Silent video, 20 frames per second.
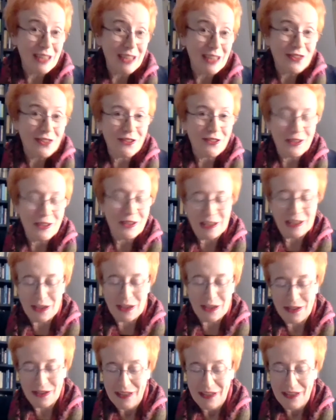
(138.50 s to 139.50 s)
for
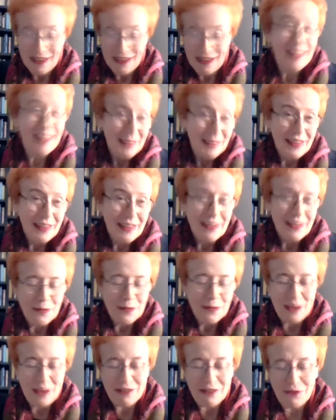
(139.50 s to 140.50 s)
this
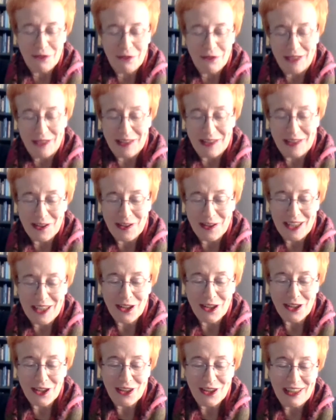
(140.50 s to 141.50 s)
wonderful
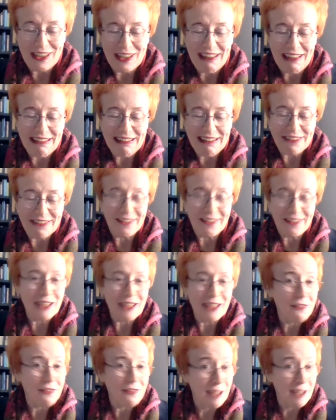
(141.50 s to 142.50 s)
introduction, and thank
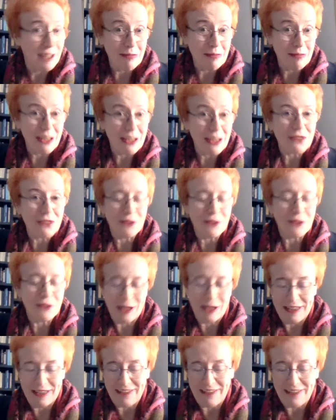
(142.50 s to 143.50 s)
you very much for
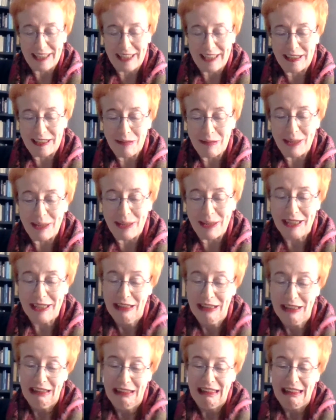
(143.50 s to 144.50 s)
inviting me
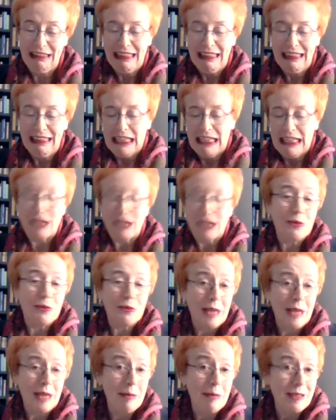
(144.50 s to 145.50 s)
to be
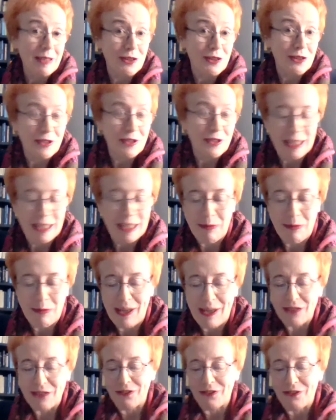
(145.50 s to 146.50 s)
able to take
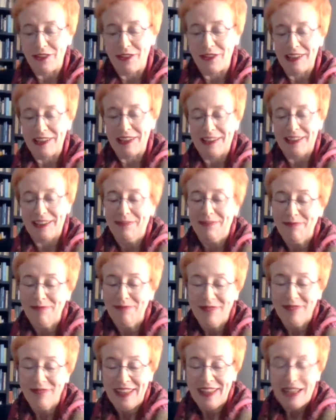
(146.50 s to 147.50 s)
part of this
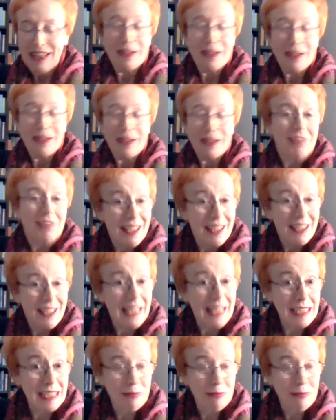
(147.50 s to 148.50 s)
really
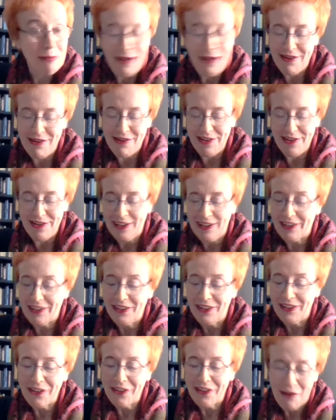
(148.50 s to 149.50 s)
inspiring
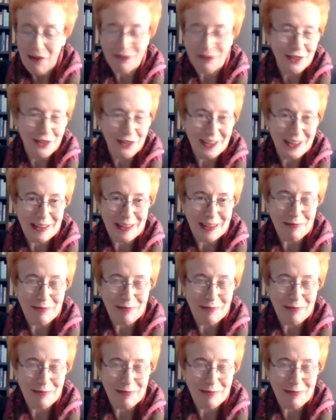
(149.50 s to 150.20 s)
conference.